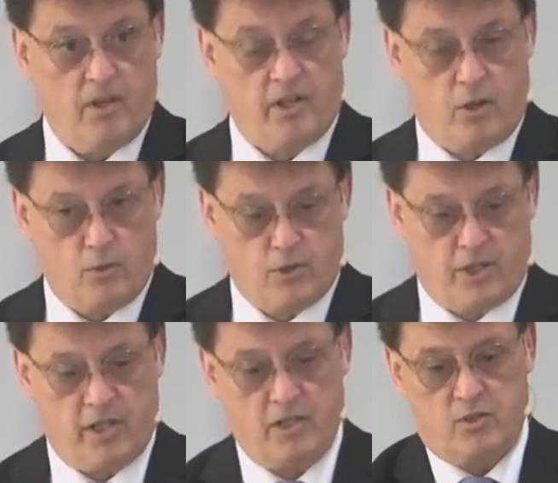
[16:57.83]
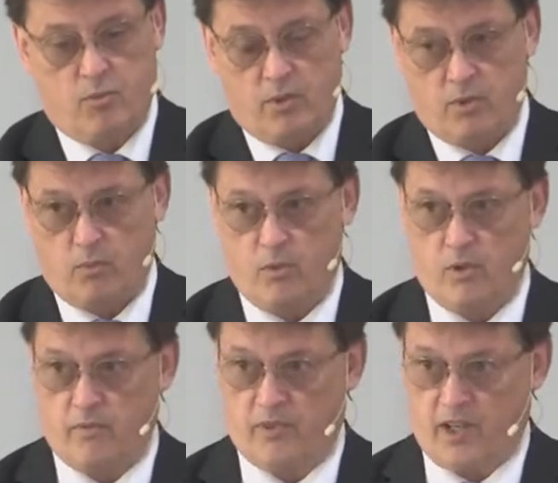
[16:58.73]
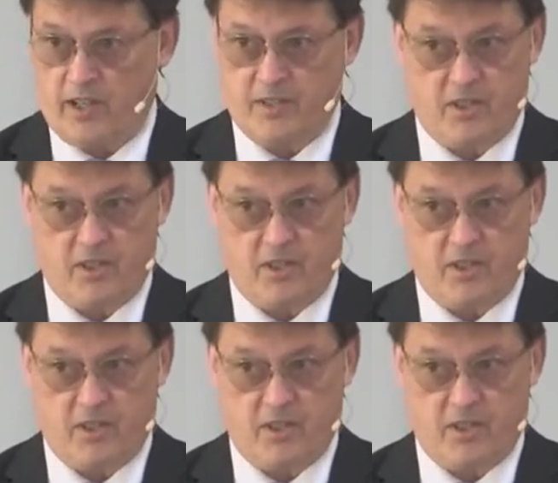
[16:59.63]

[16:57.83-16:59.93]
It goes against what the Word of God